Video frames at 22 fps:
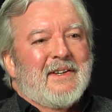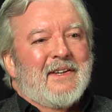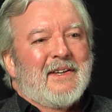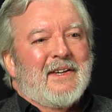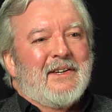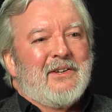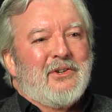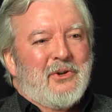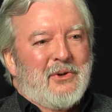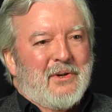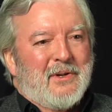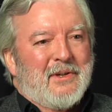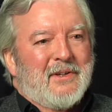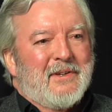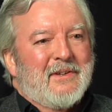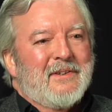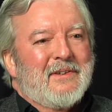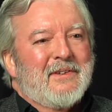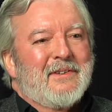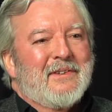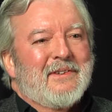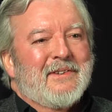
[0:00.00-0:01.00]
and you can
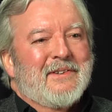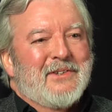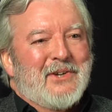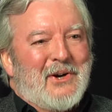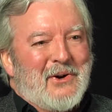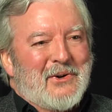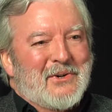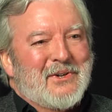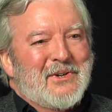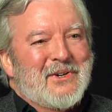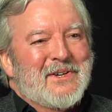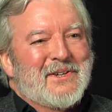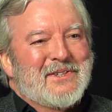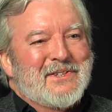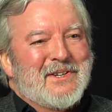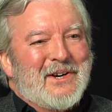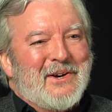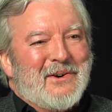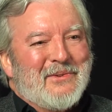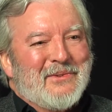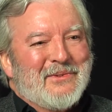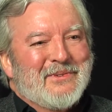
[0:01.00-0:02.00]
talk to
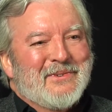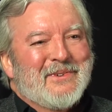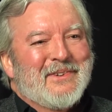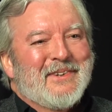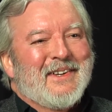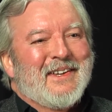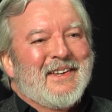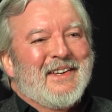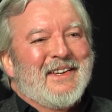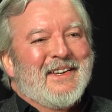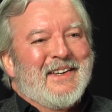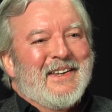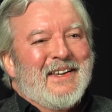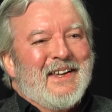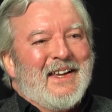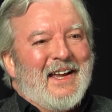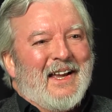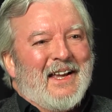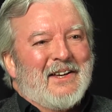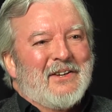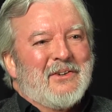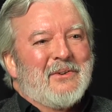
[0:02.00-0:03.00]
yourself
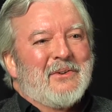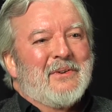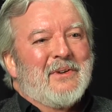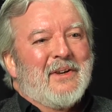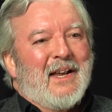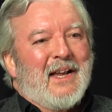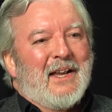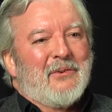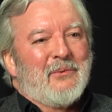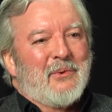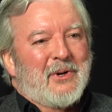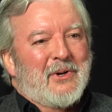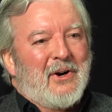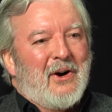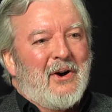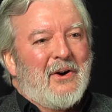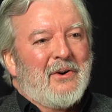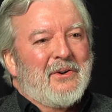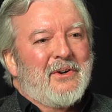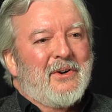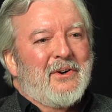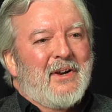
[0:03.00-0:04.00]
and
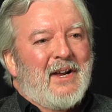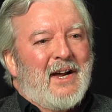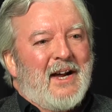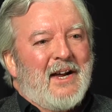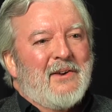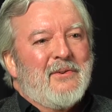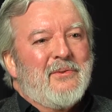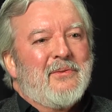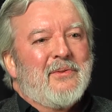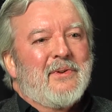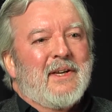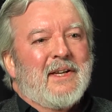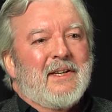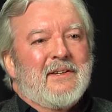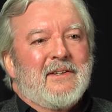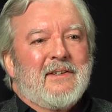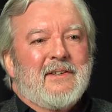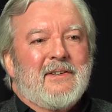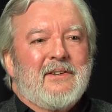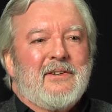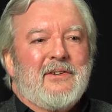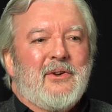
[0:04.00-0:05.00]
recall your life,
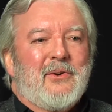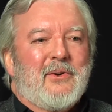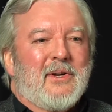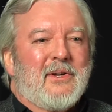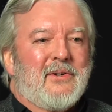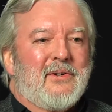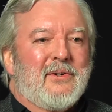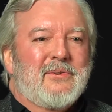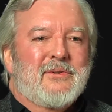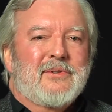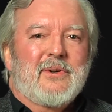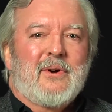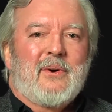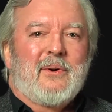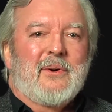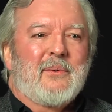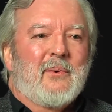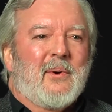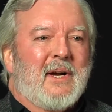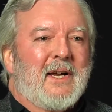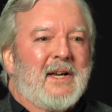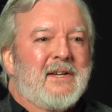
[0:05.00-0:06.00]
and you can do so
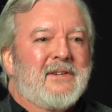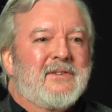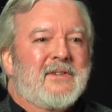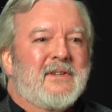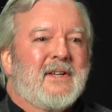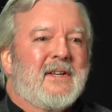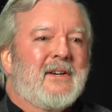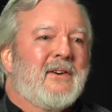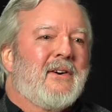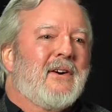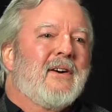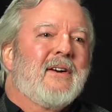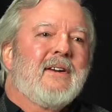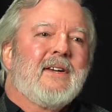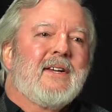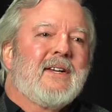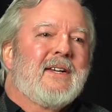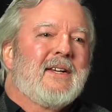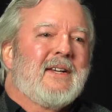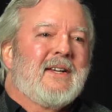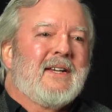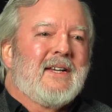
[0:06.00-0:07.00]
in ways that are
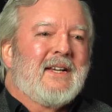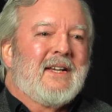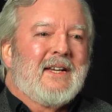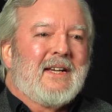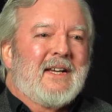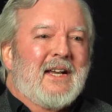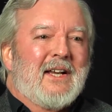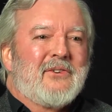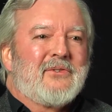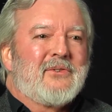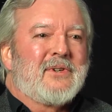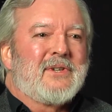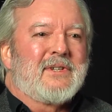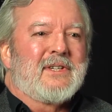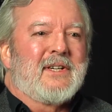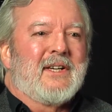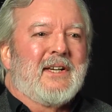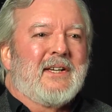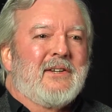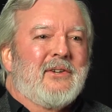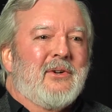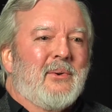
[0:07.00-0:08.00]

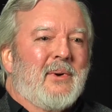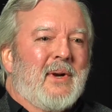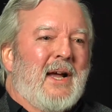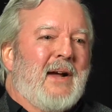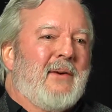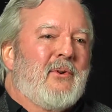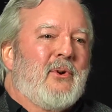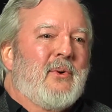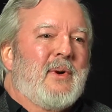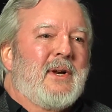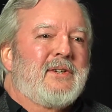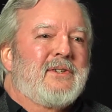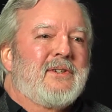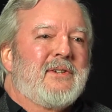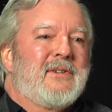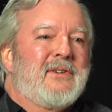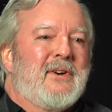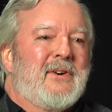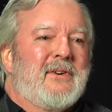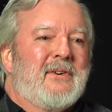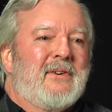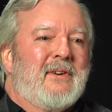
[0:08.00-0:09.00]
interesting. You will have a rich
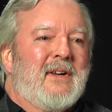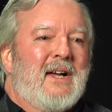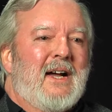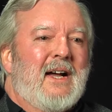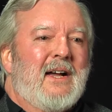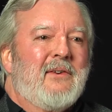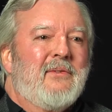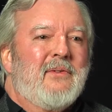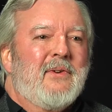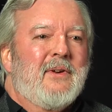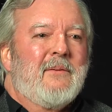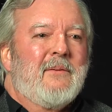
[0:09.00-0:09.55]
internal life.